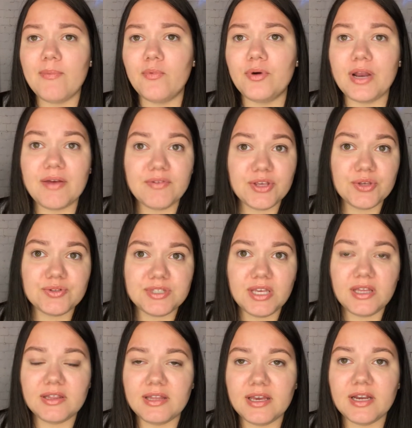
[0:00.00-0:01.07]
whatever you
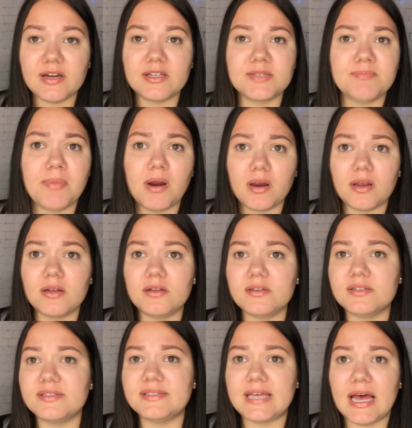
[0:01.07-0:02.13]
did there,
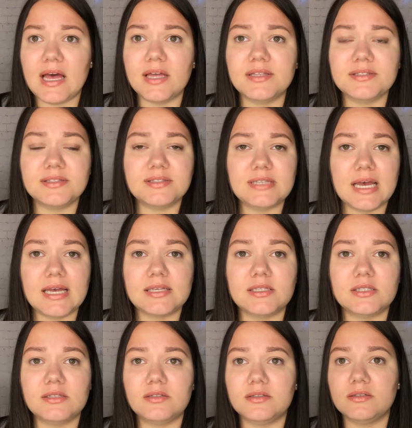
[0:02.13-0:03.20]
sparkles, tan,
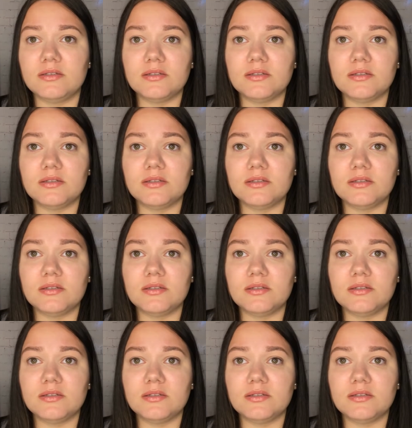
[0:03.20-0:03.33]
dust,